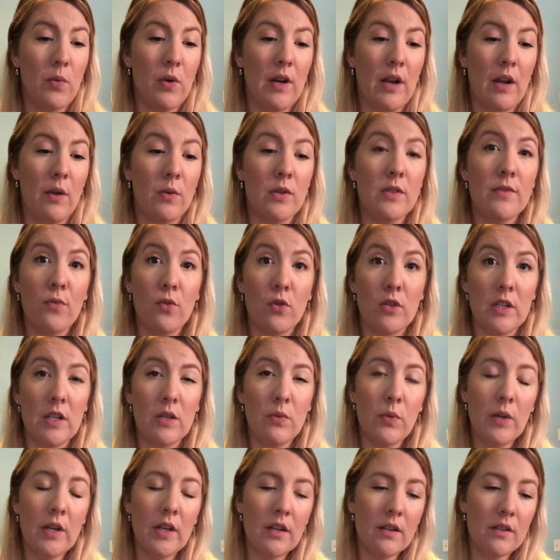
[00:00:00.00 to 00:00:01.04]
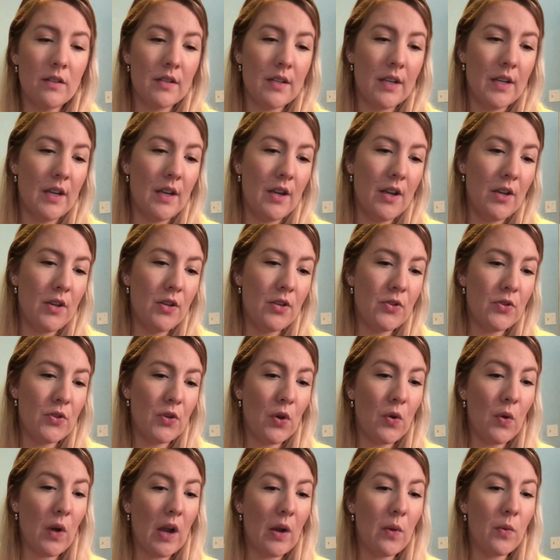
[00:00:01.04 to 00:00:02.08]
when I was 14 weeks.
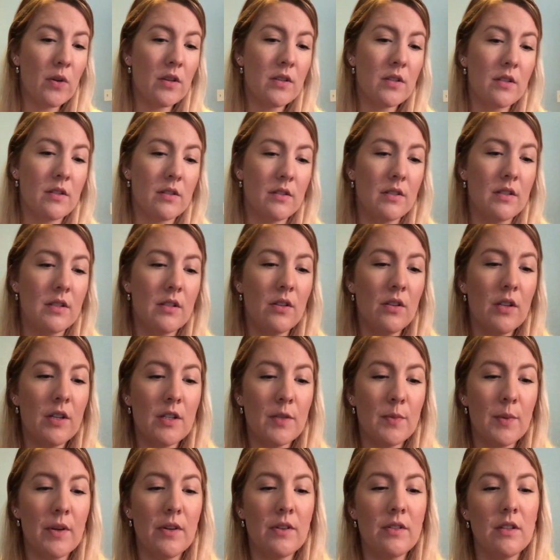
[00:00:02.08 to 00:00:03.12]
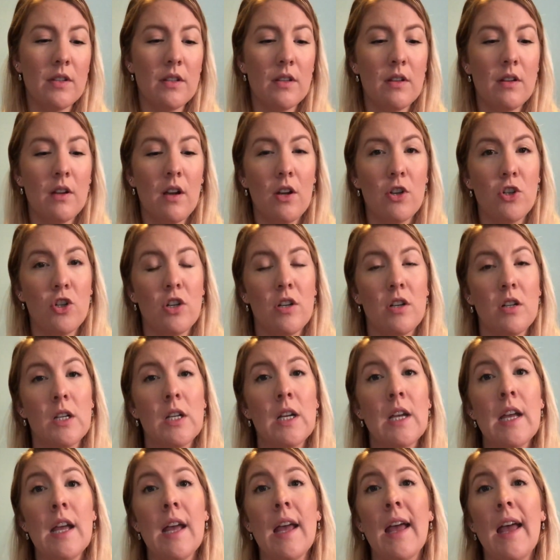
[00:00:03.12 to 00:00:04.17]
So I was still experiencing the nausea,
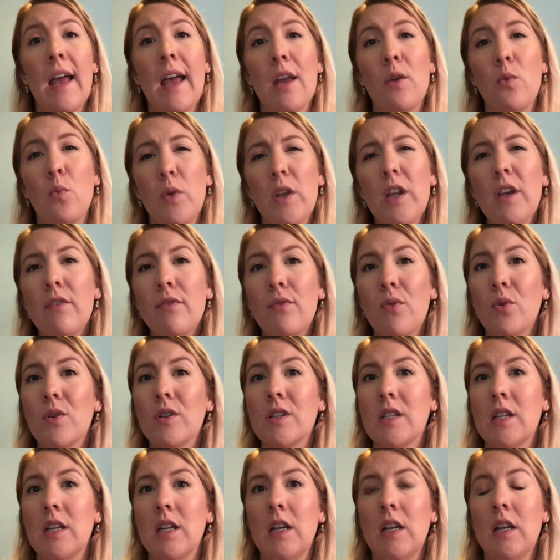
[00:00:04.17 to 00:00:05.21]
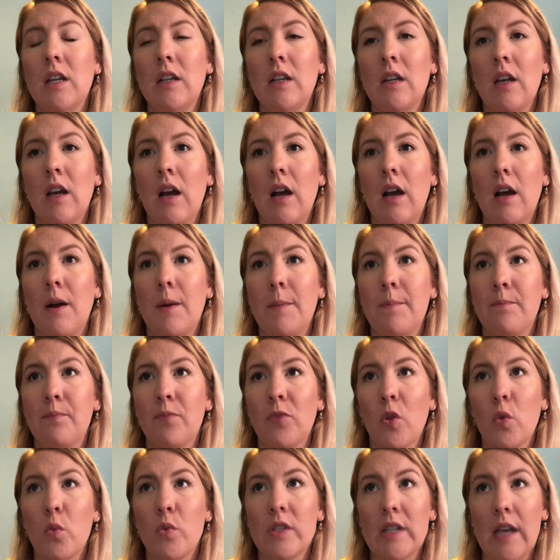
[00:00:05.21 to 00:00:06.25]
and week 14
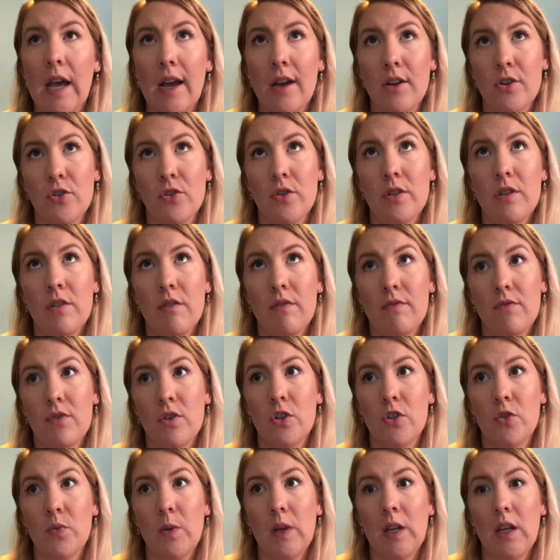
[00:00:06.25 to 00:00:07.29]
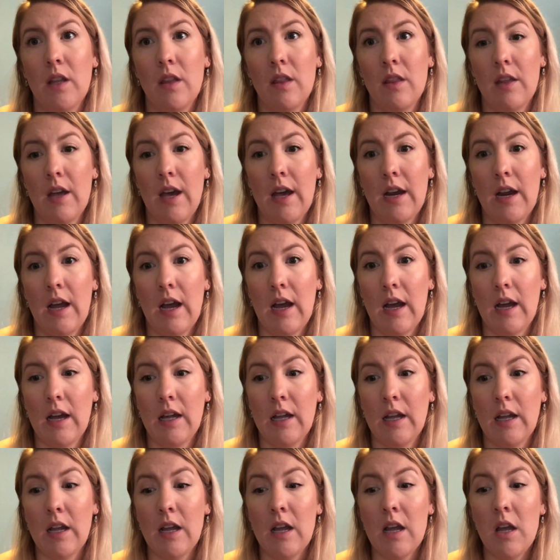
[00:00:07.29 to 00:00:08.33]
was actually the first week that
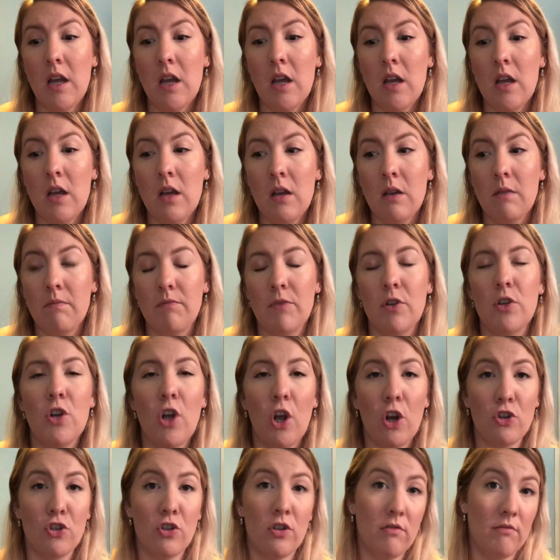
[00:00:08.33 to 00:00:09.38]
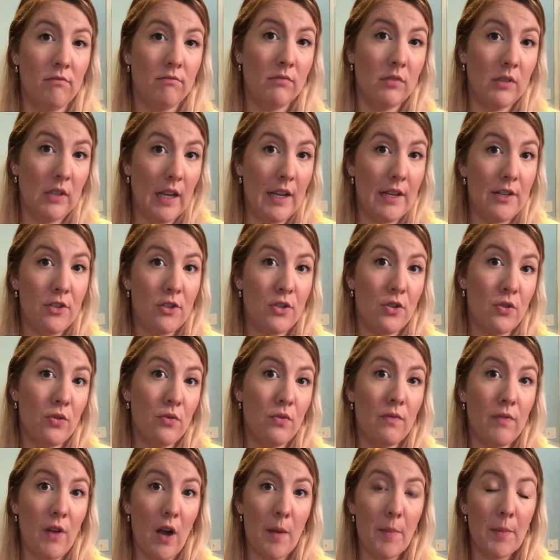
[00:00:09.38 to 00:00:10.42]
the nausea led
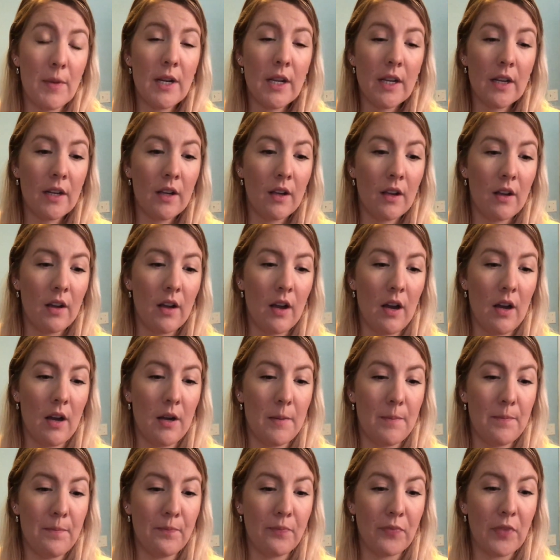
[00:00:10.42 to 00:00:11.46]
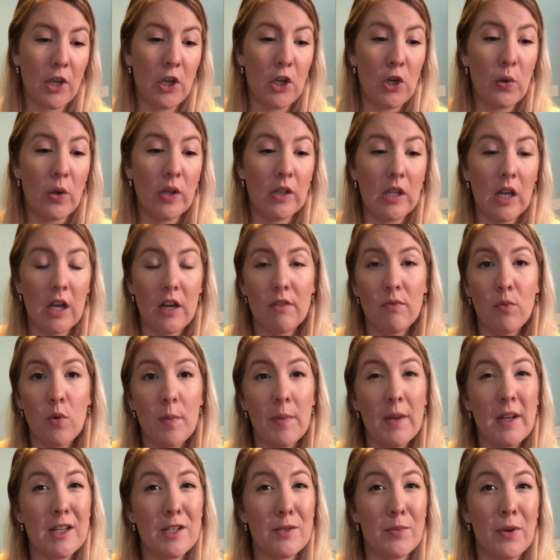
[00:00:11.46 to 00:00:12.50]
to vomiting. A lot of
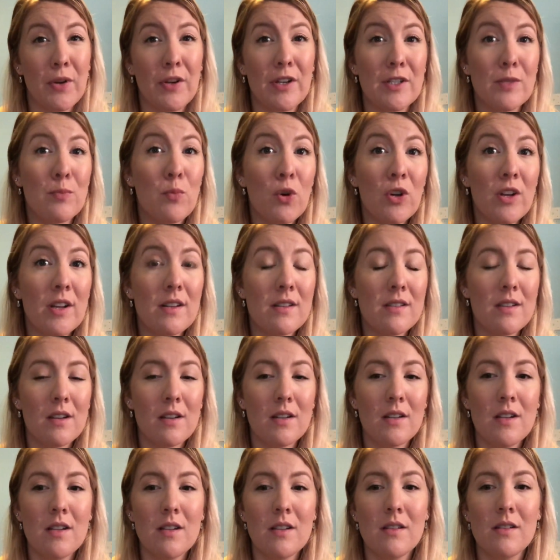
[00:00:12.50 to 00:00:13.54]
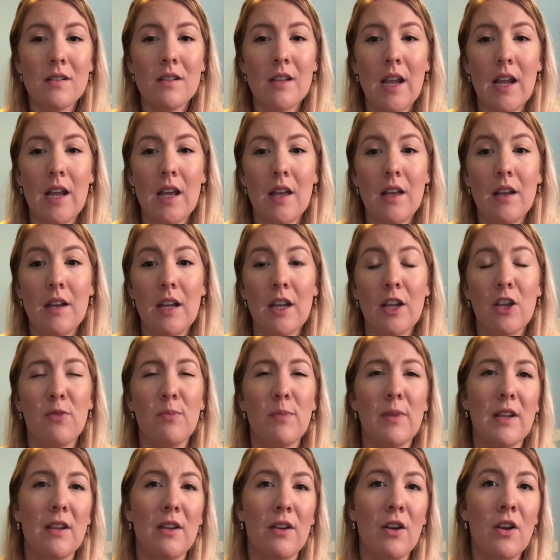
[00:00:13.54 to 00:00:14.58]
women experience morning sickness, and it can
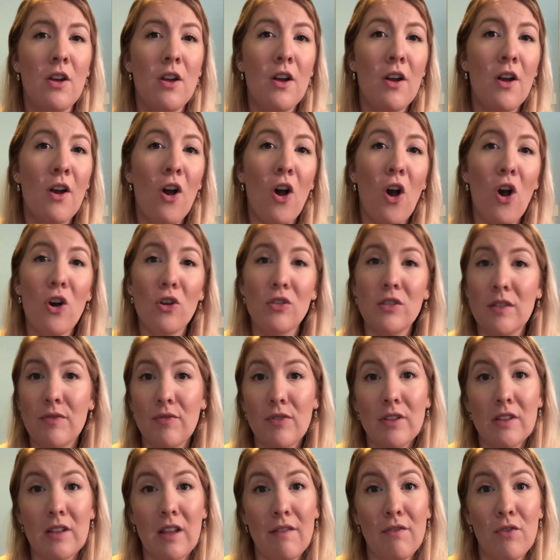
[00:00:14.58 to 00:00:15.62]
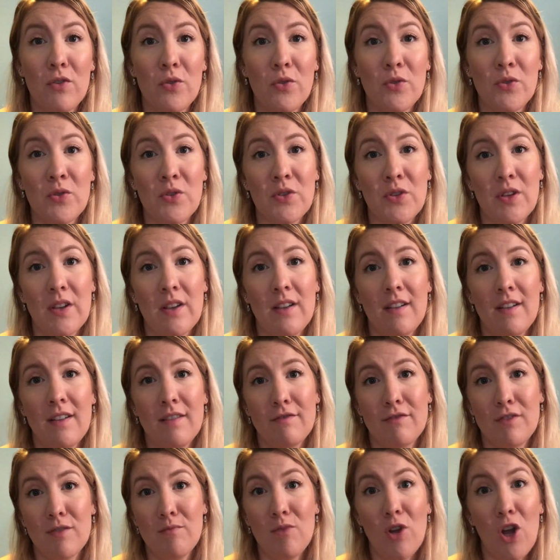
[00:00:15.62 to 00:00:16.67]
be all different levels
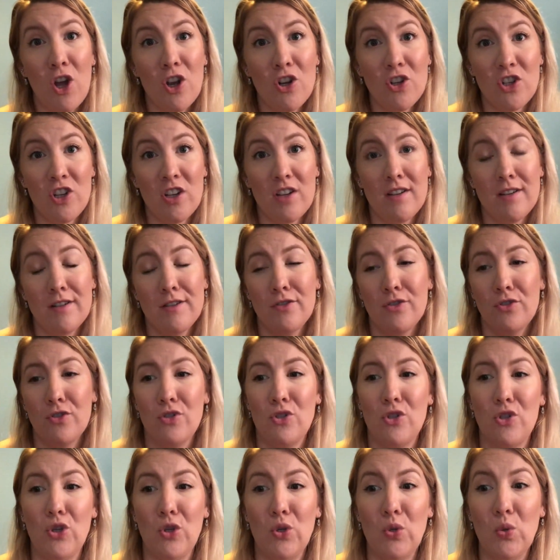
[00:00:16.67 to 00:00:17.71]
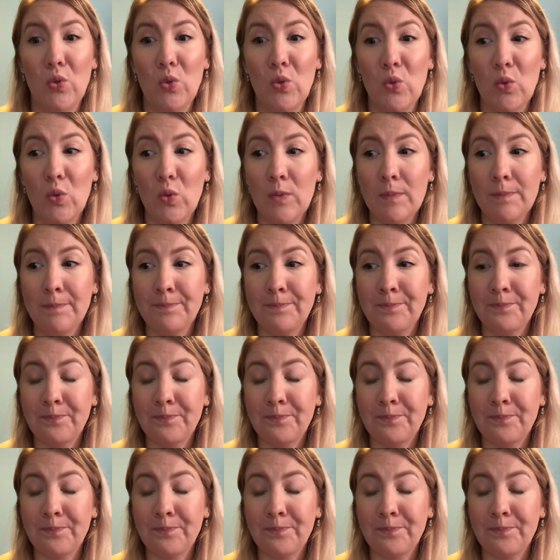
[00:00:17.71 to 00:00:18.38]
from nausea to